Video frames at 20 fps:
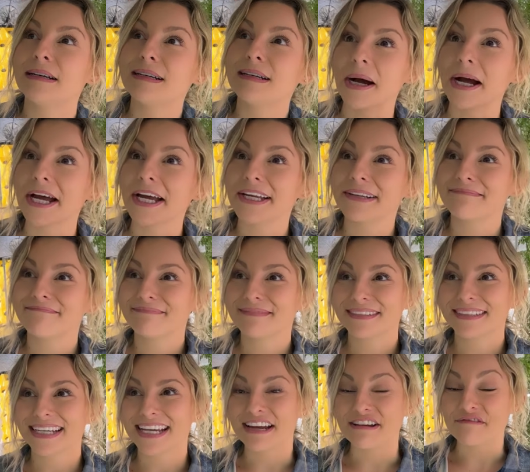But
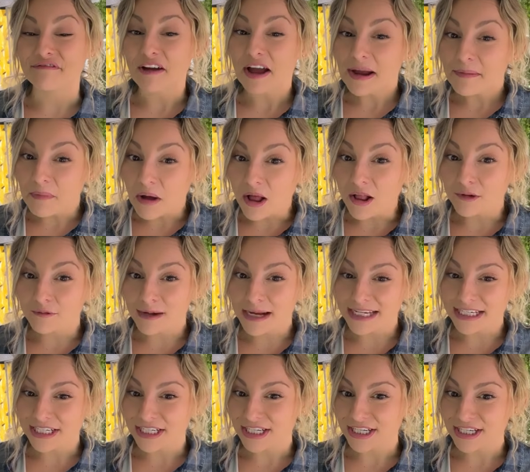if I'm
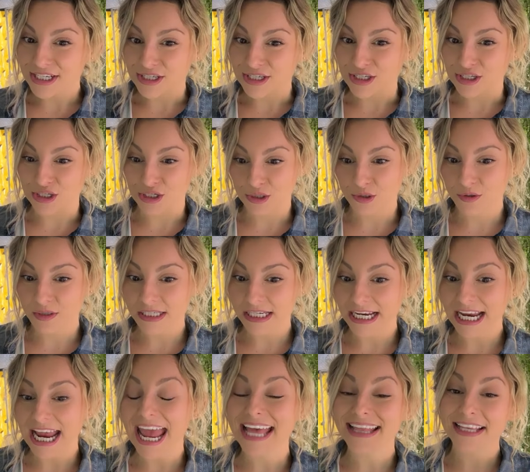already
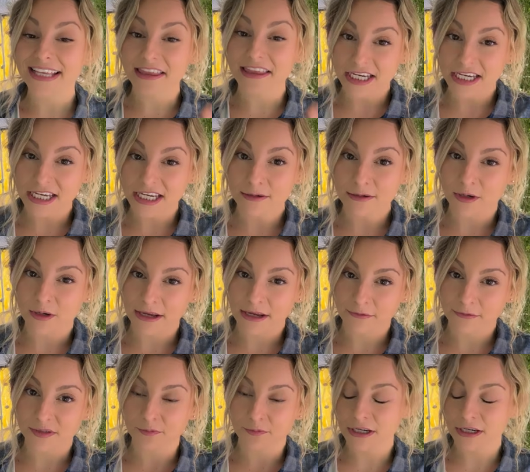using, and the thing, what I
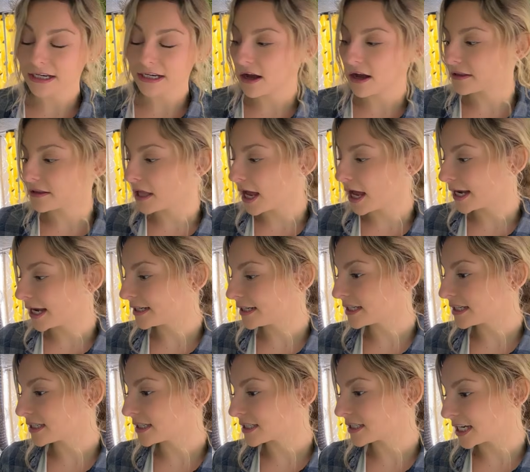was reading online
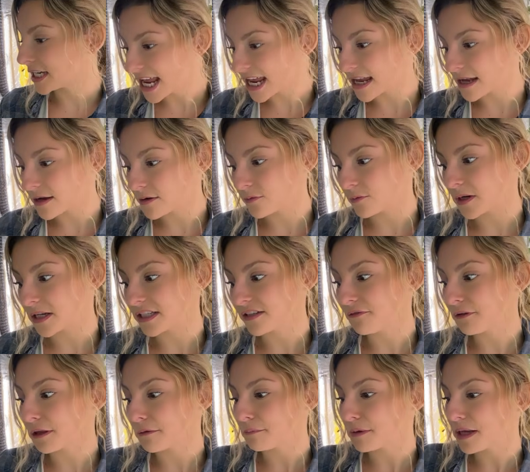today was
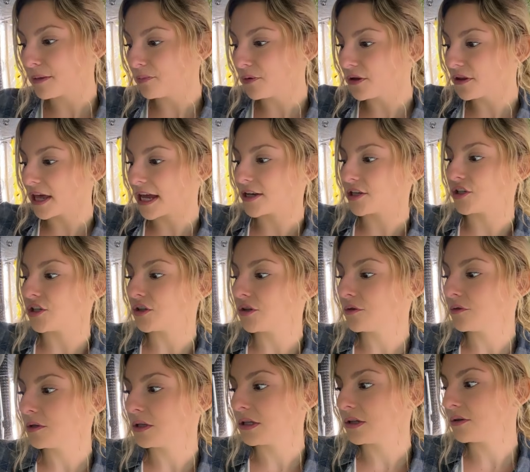for the people that
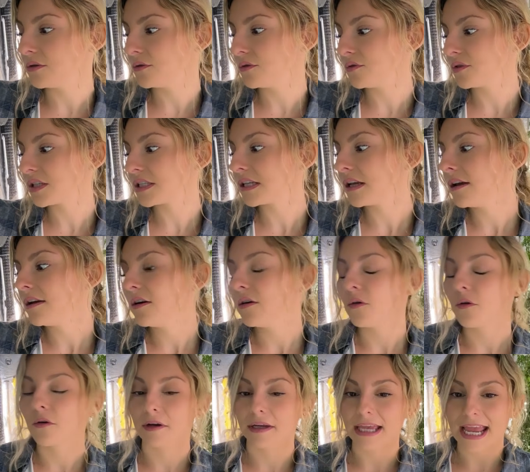do use
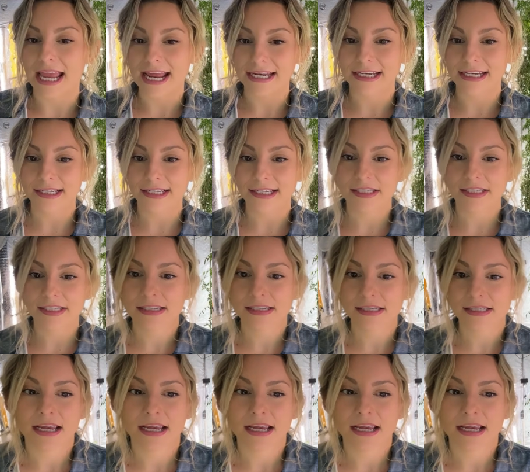organics